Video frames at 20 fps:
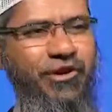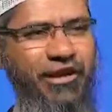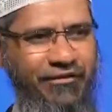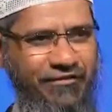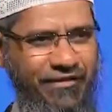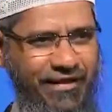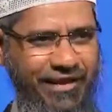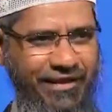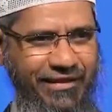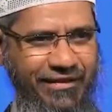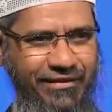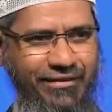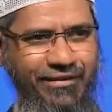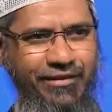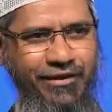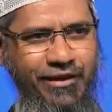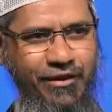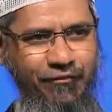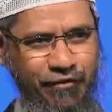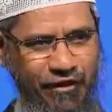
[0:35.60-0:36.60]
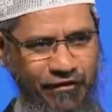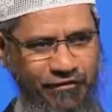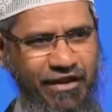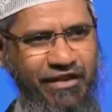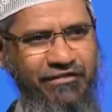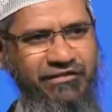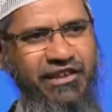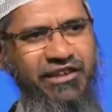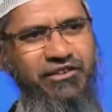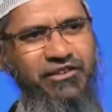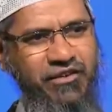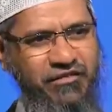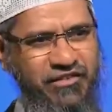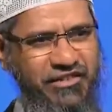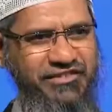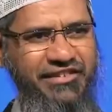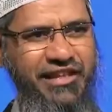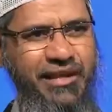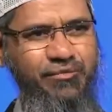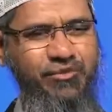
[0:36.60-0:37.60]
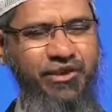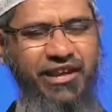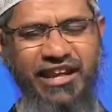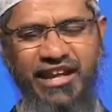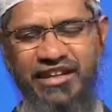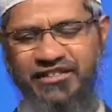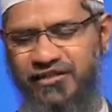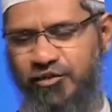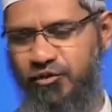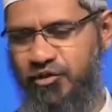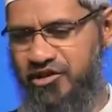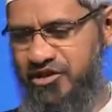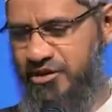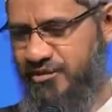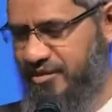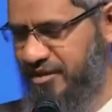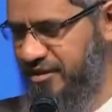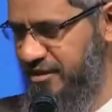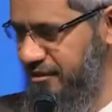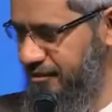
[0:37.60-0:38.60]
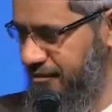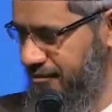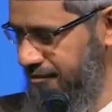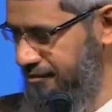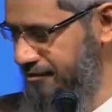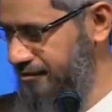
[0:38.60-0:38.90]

Okay, fine. If you have left the religion of Islam, you can ask the question, brother.